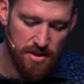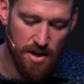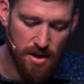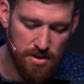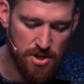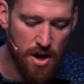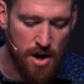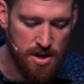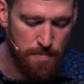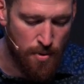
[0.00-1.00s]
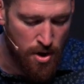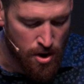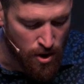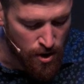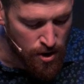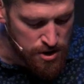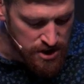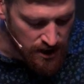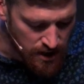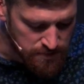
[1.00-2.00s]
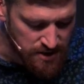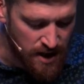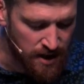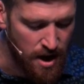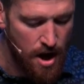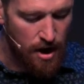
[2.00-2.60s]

there talking to Paul, urging him, saying,